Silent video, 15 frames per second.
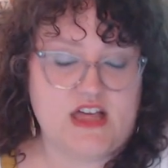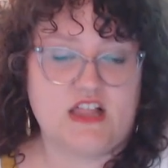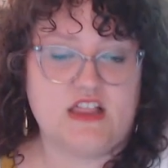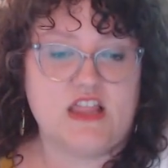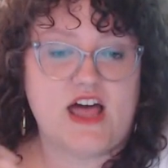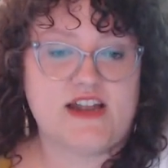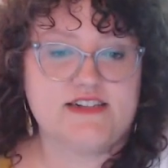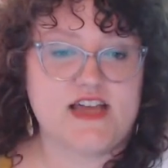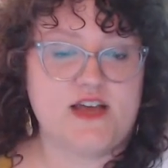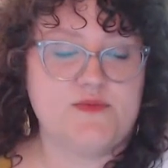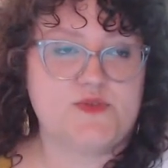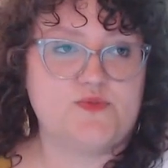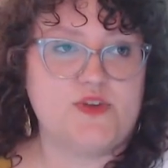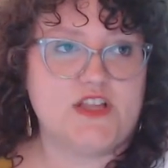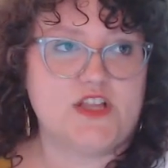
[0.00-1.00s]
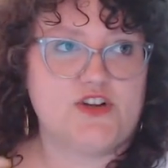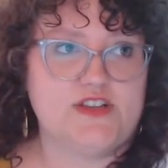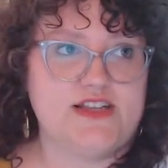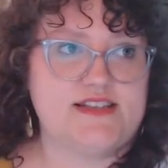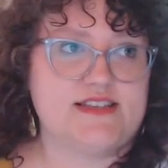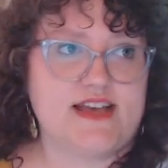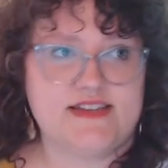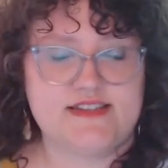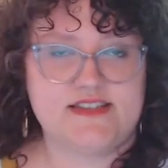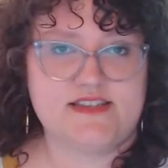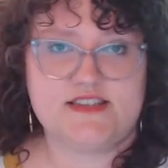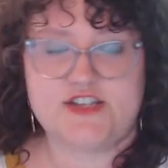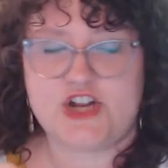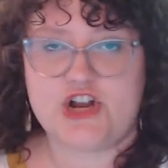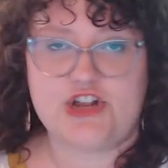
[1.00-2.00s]
A lot of times we learn these
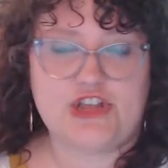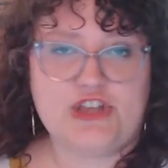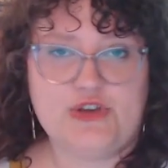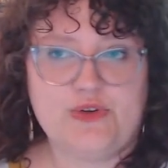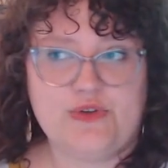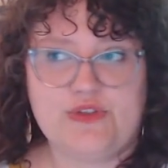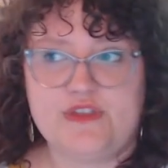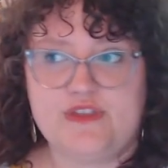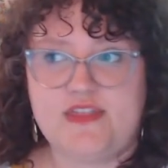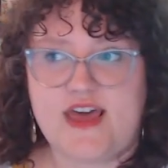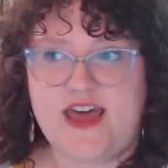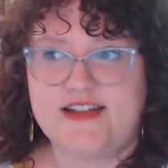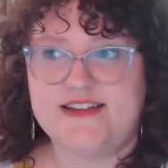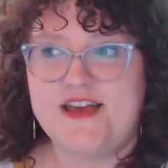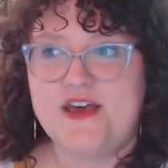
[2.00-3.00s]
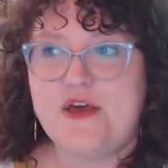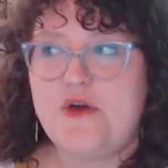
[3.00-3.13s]
lessons in our youth that